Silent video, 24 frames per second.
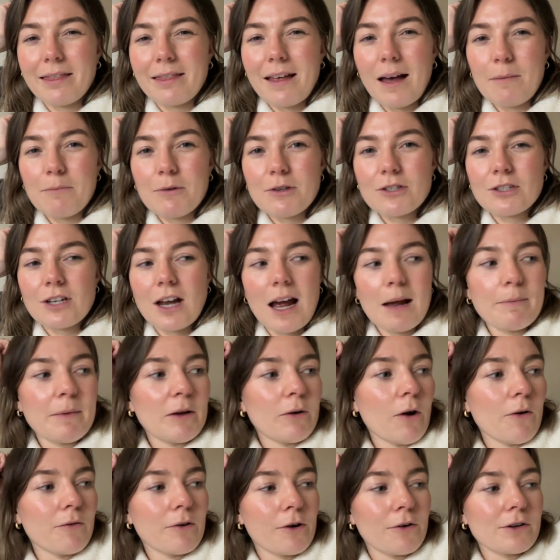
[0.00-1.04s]
that much time here
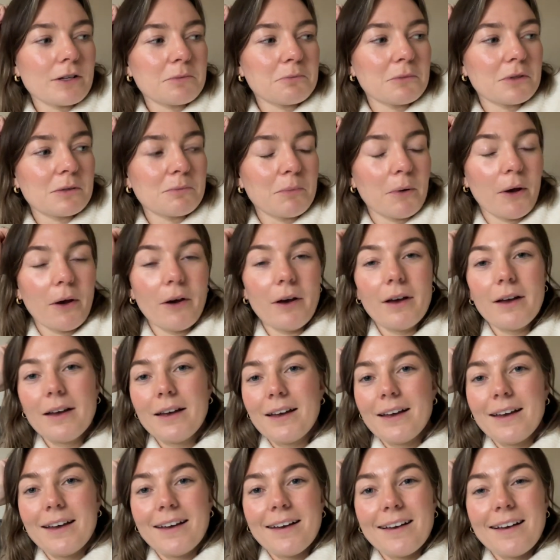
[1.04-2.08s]
over Christmas, but
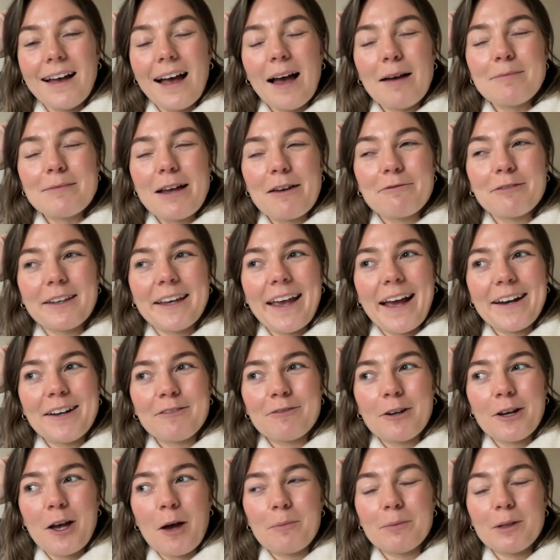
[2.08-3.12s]
I'm definitely getting
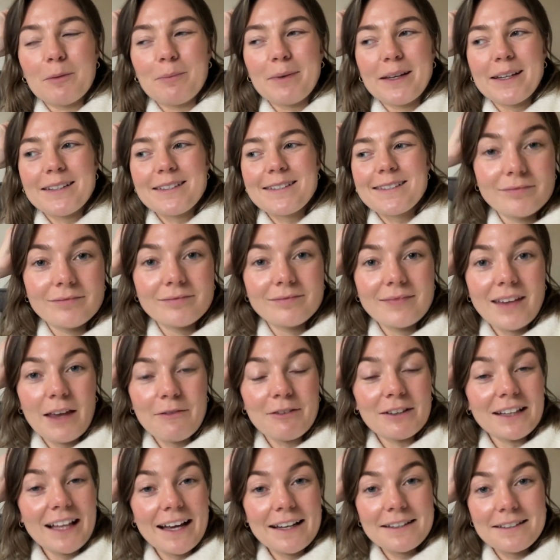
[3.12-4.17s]
a couple of bits. If
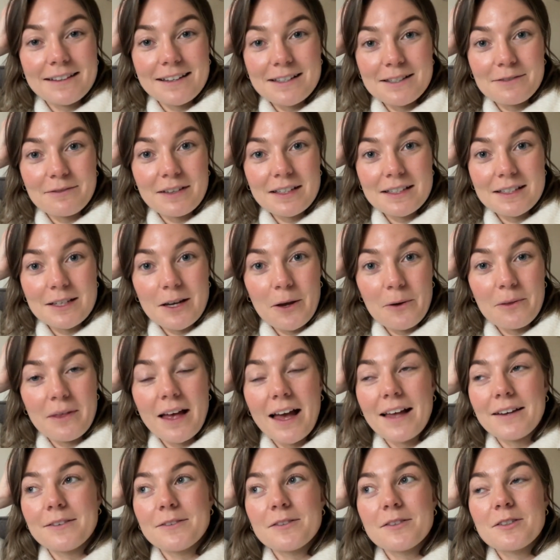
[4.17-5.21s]
you liked this video,
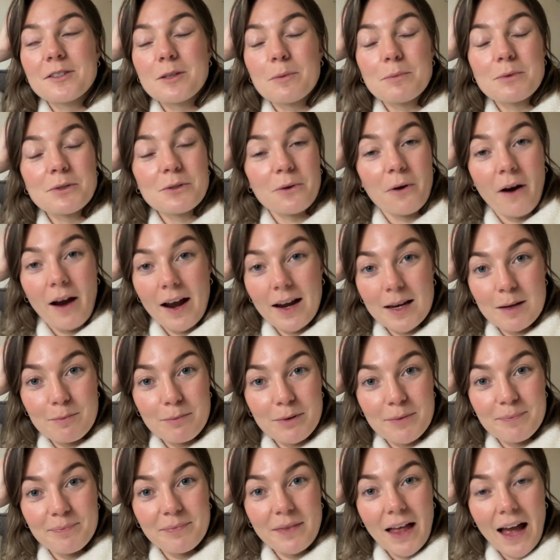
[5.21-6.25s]
then subscribe.
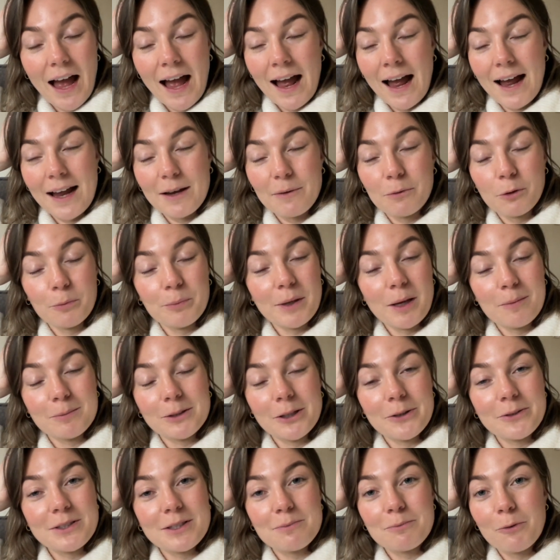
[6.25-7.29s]
I will be
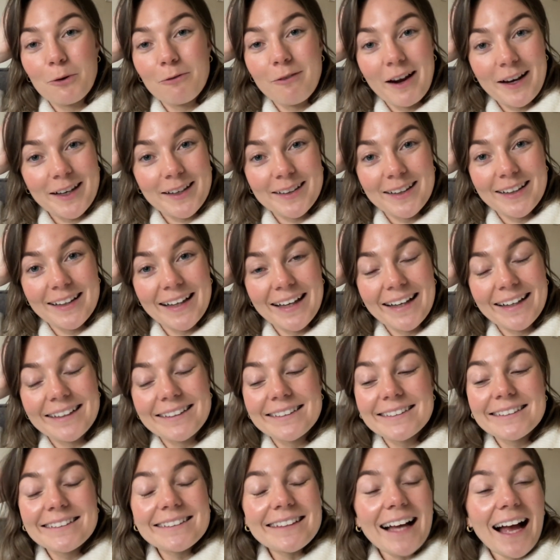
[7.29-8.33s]
uploading more regularly,
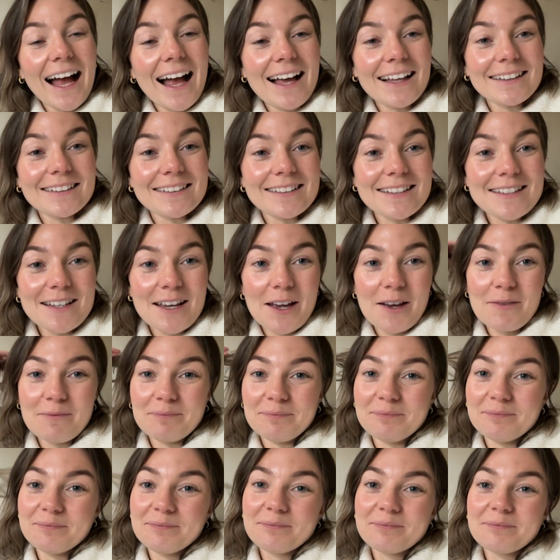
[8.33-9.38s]

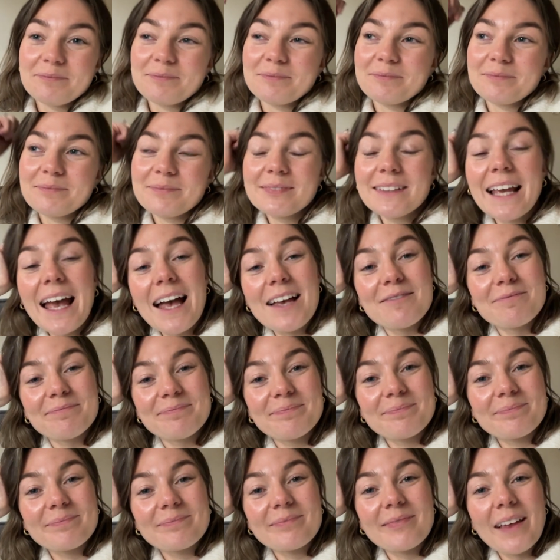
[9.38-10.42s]
and yeah,
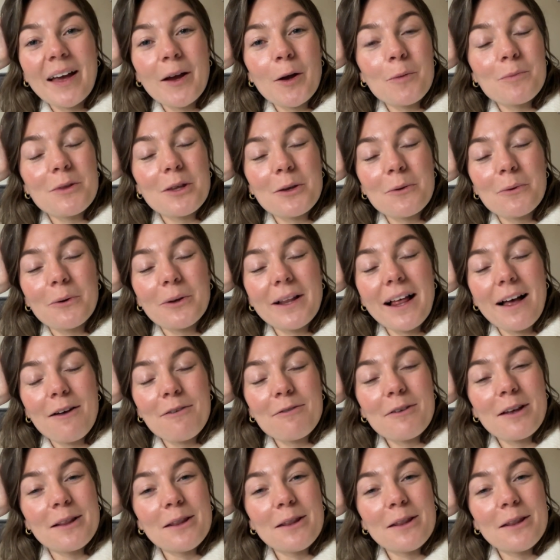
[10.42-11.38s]
I hope that you all have a